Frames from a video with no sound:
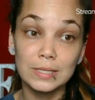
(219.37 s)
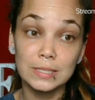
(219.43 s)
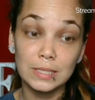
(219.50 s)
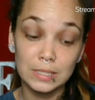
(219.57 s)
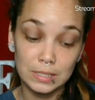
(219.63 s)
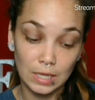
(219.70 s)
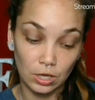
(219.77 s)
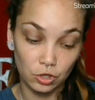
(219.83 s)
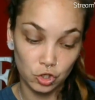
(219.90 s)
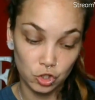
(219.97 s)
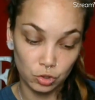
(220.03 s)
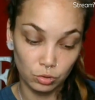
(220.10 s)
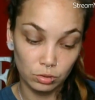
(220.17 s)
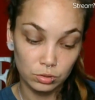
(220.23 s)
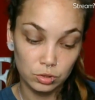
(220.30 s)

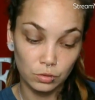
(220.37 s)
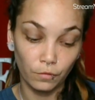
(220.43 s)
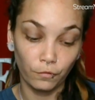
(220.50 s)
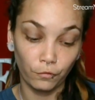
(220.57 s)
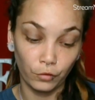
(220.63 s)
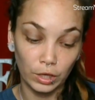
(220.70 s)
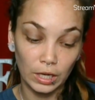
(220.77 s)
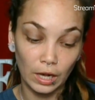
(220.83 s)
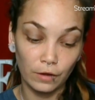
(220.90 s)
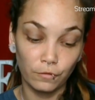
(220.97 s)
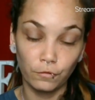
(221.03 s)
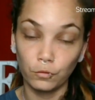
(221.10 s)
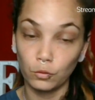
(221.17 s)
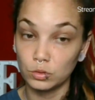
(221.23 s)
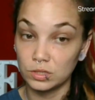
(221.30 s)
essential to free and
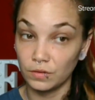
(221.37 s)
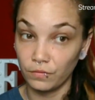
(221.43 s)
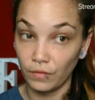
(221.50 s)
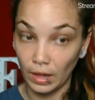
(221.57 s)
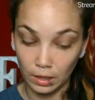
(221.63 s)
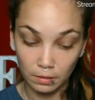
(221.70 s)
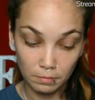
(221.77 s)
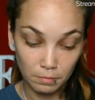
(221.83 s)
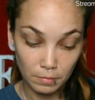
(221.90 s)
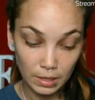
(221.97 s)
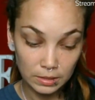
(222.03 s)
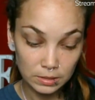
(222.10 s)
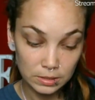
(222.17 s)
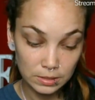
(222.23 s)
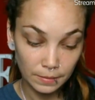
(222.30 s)
full
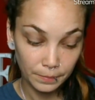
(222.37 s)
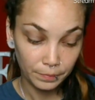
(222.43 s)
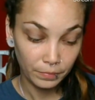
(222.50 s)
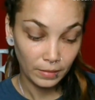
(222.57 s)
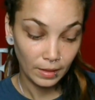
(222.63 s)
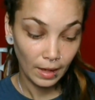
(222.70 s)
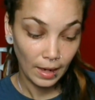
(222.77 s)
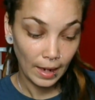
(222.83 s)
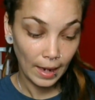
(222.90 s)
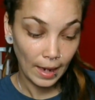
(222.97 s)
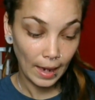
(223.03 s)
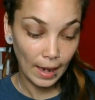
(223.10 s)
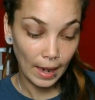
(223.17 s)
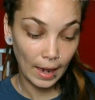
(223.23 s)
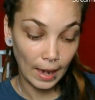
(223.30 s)
development,
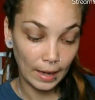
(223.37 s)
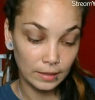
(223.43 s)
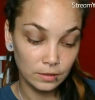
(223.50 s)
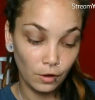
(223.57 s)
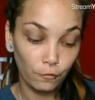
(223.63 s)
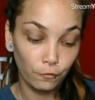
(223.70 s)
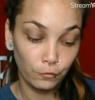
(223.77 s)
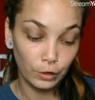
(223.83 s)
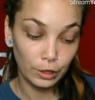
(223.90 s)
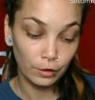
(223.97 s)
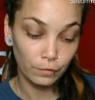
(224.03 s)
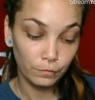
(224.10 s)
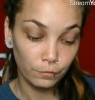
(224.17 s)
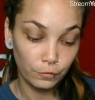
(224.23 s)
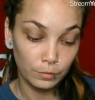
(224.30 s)
and
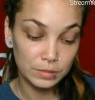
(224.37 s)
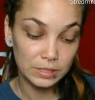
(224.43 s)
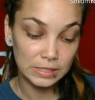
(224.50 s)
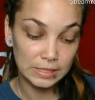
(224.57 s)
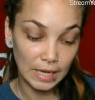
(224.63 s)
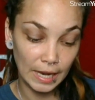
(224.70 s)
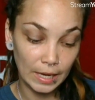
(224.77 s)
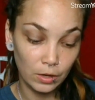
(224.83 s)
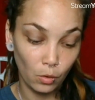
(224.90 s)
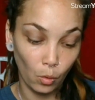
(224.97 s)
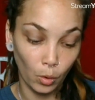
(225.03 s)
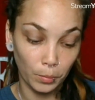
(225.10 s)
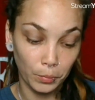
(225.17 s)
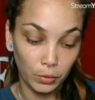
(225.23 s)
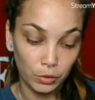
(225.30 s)
freedom from state
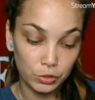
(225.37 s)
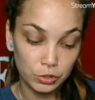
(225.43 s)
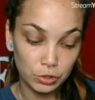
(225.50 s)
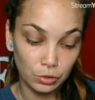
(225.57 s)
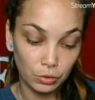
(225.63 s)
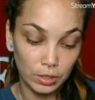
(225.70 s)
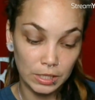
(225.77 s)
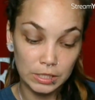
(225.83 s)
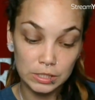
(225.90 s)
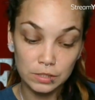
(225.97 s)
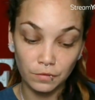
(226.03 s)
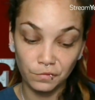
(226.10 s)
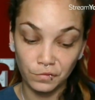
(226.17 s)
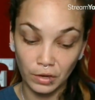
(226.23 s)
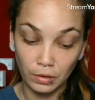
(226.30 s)
or personal
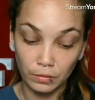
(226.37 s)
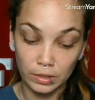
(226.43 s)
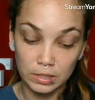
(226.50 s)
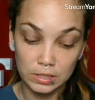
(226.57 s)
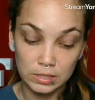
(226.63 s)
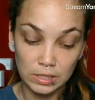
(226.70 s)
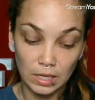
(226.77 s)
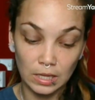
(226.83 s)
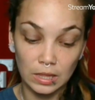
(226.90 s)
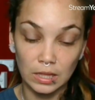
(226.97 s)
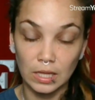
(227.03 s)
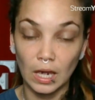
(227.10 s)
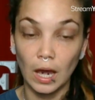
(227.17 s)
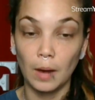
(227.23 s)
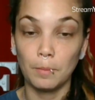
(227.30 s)
interference in
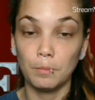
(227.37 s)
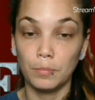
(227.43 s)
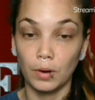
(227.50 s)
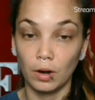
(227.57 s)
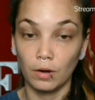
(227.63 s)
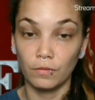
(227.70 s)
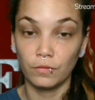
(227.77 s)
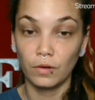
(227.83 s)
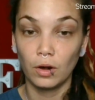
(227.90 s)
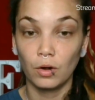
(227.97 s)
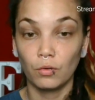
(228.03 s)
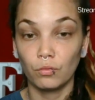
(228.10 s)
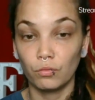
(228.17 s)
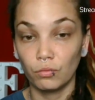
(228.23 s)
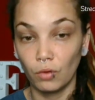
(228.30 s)
the above
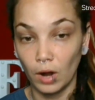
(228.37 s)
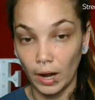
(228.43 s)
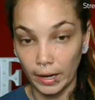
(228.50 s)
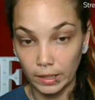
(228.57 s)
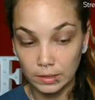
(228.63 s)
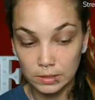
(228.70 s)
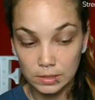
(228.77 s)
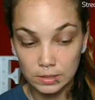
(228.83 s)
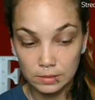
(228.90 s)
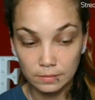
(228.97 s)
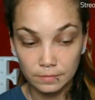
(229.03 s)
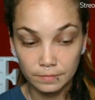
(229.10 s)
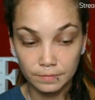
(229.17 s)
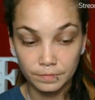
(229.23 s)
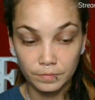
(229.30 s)
rights.
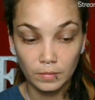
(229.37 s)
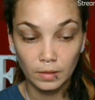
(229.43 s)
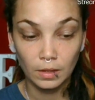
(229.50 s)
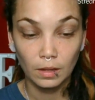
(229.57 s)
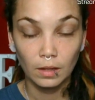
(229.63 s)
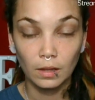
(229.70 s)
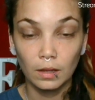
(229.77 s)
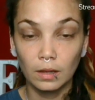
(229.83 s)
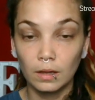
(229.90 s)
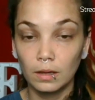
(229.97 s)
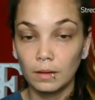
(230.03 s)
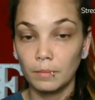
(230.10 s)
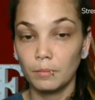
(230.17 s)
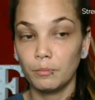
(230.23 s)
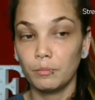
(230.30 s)

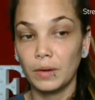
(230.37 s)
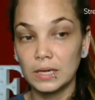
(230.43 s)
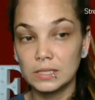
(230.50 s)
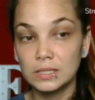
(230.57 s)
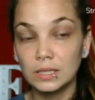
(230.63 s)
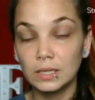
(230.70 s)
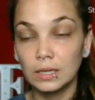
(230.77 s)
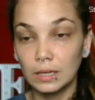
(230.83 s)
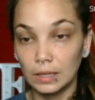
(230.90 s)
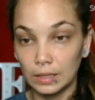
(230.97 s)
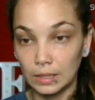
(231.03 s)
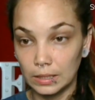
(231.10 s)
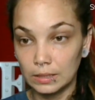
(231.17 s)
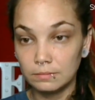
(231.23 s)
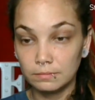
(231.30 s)

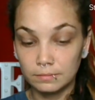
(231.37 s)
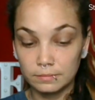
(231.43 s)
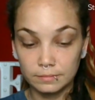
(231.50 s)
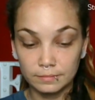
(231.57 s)
Basically,